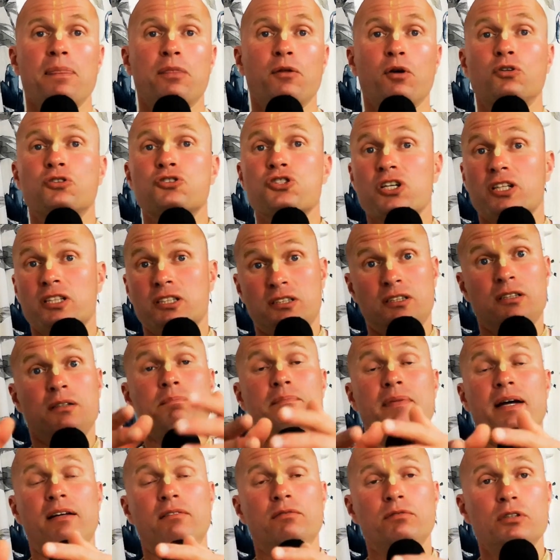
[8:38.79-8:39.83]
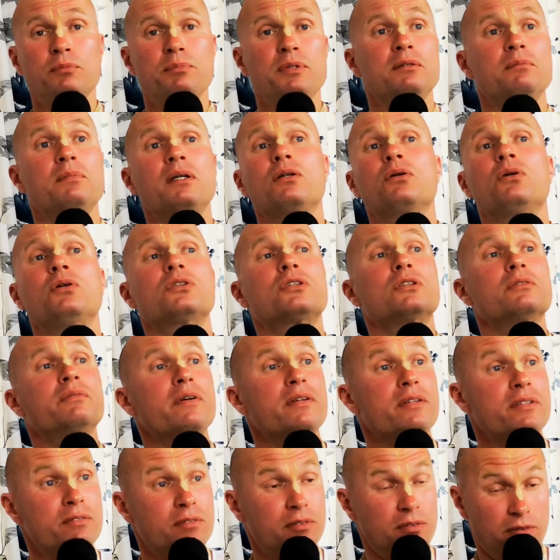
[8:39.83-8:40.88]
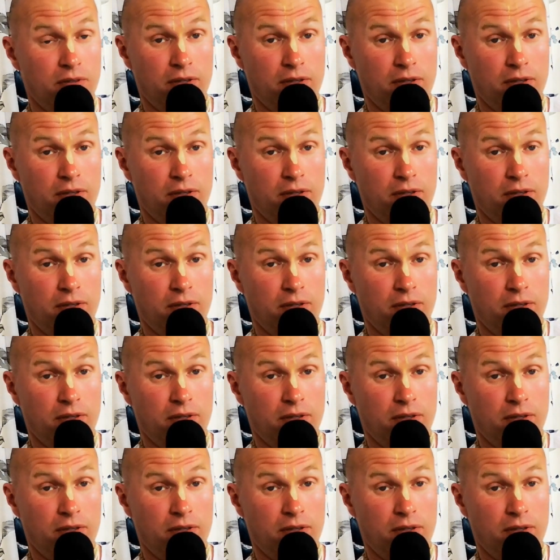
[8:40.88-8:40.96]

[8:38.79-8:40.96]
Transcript: Not just men-women, but also with